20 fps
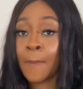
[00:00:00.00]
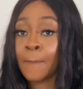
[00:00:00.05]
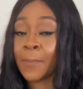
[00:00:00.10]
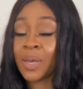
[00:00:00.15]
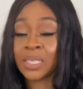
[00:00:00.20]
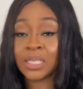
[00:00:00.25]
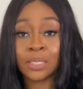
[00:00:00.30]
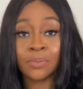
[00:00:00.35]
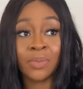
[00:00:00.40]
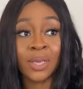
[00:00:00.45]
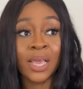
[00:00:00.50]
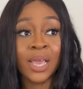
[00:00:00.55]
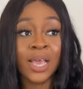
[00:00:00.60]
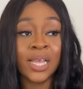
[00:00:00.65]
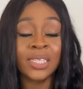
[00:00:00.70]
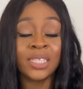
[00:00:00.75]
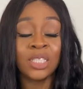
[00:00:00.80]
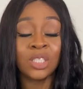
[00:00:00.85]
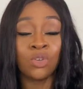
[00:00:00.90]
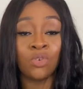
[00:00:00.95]
but to me,
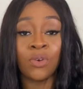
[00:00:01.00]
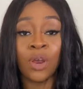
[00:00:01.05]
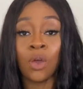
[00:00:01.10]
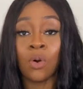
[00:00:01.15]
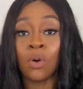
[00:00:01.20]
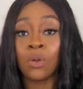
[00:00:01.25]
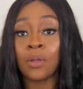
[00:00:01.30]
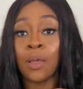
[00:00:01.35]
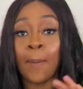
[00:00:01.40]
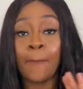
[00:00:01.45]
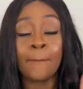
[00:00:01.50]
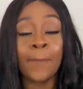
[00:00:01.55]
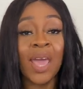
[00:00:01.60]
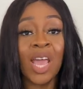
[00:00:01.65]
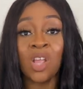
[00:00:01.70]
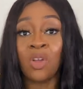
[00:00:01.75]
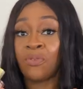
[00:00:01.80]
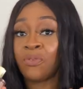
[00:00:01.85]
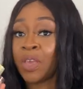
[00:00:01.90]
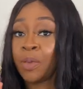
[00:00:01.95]
it is great on
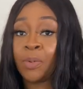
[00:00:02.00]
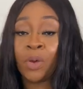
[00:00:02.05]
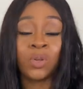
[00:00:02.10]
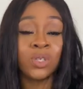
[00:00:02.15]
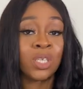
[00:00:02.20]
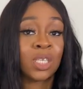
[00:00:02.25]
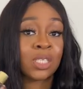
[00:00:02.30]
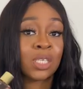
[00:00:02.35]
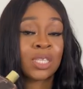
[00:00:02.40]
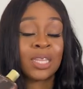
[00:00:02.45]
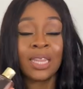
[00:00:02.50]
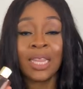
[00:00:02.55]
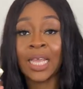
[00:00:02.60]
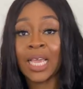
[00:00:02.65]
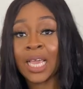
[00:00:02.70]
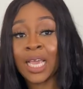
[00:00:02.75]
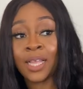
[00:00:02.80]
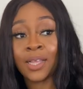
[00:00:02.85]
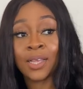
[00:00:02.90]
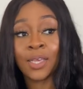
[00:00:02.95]
male or female. It doesn't
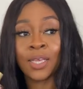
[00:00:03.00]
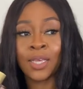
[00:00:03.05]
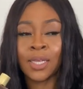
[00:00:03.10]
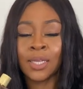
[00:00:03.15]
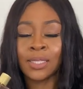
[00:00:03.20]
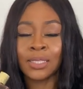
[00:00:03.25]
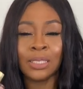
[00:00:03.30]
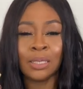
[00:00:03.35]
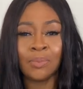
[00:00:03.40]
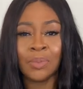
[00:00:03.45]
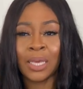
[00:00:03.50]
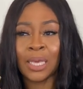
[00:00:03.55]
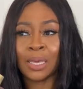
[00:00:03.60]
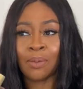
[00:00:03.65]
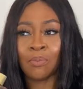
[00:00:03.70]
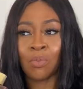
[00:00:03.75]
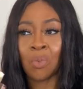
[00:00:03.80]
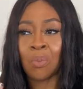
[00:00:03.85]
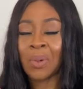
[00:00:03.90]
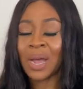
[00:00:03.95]
lean to
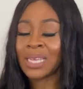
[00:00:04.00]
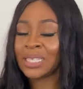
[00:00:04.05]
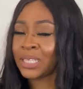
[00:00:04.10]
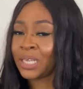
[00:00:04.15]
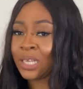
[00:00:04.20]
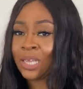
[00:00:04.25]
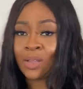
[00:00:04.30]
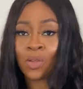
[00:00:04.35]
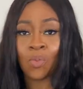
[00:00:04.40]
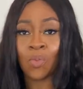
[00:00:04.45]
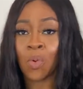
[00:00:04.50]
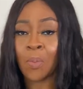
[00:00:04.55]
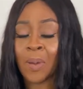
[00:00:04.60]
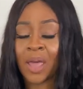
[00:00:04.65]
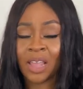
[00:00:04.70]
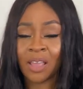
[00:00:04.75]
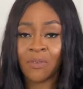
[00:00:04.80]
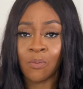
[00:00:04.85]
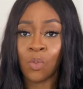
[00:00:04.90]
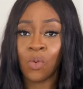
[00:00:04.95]
me more masculine or more,
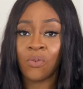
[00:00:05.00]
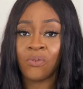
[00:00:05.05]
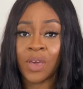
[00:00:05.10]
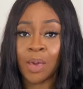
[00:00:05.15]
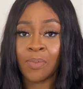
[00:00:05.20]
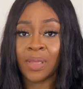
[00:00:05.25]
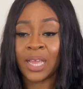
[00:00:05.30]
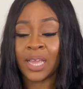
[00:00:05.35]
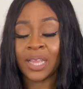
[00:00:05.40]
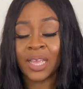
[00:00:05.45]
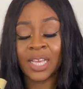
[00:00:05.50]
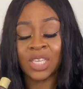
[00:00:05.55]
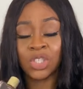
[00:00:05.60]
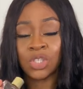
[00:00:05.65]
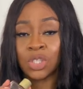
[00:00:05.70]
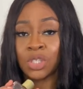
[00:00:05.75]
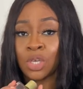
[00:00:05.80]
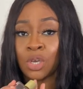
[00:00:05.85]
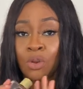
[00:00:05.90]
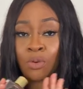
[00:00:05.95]
men, more feminine. It's
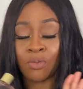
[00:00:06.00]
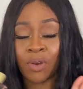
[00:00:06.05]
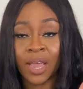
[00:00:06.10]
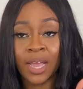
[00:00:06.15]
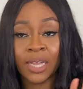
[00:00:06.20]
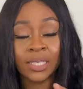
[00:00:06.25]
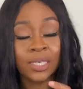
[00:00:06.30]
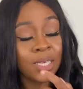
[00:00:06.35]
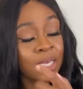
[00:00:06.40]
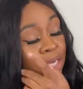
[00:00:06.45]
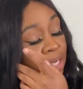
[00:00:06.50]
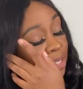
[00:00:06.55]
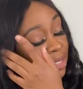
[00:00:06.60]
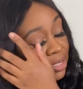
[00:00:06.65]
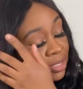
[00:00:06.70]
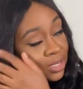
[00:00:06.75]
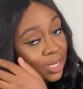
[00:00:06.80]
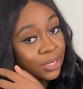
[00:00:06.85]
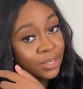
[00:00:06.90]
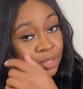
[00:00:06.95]
just a great
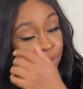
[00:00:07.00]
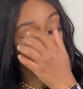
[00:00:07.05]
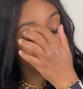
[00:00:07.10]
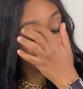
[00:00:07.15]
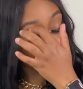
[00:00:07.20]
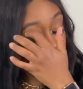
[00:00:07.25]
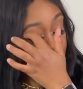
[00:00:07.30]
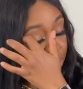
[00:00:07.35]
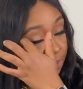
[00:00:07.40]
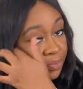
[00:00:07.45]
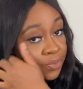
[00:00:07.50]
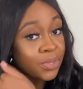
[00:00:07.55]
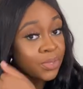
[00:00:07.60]
stunning oud.